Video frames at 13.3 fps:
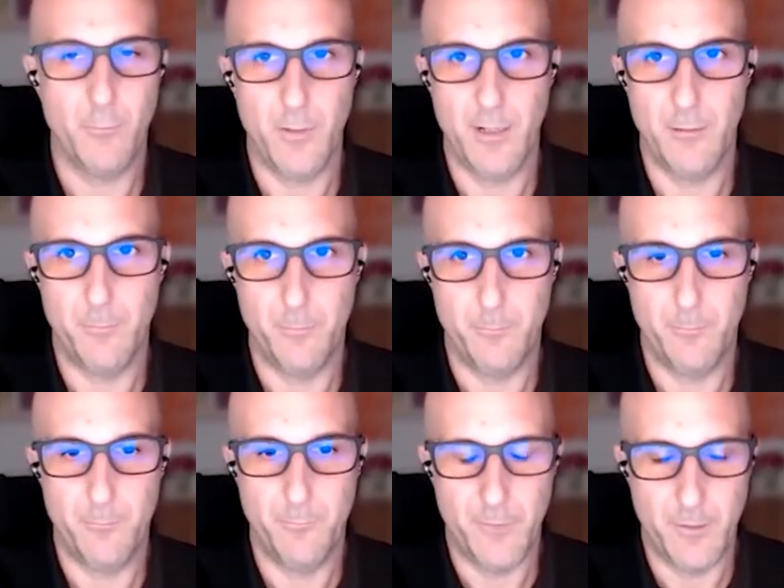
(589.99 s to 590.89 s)
real
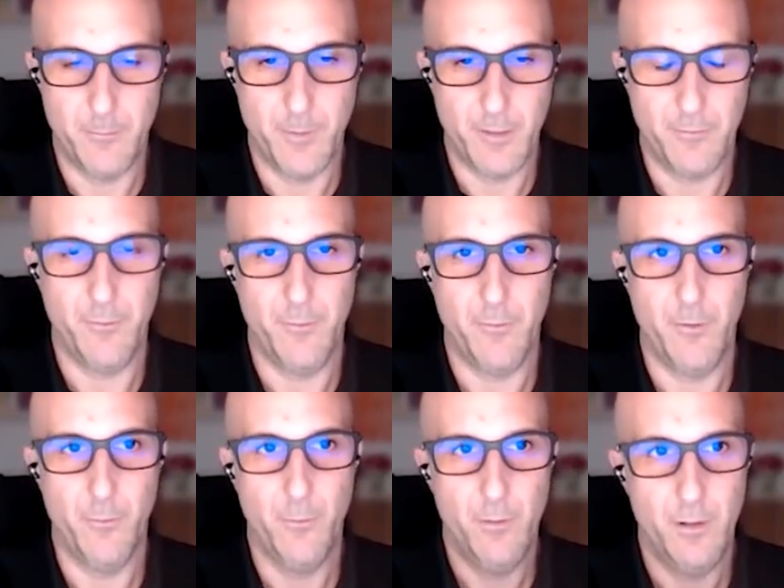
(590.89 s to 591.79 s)
feedback from
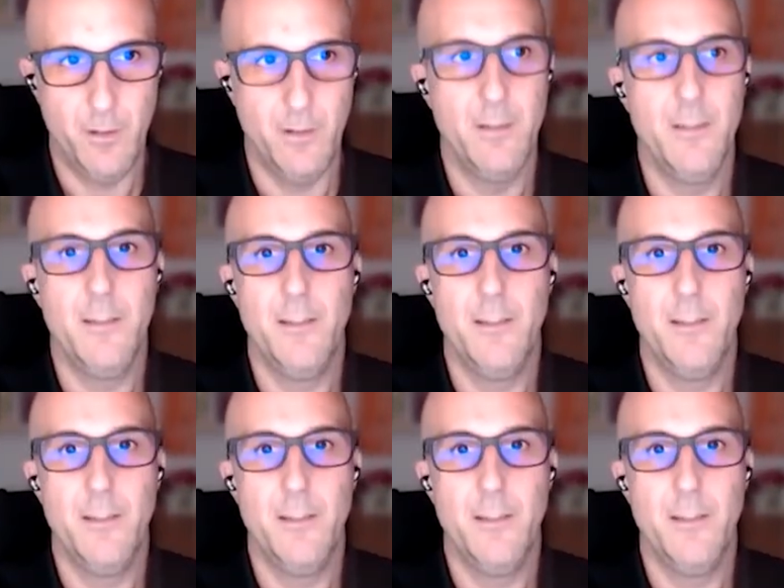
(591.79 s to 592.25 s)
the world,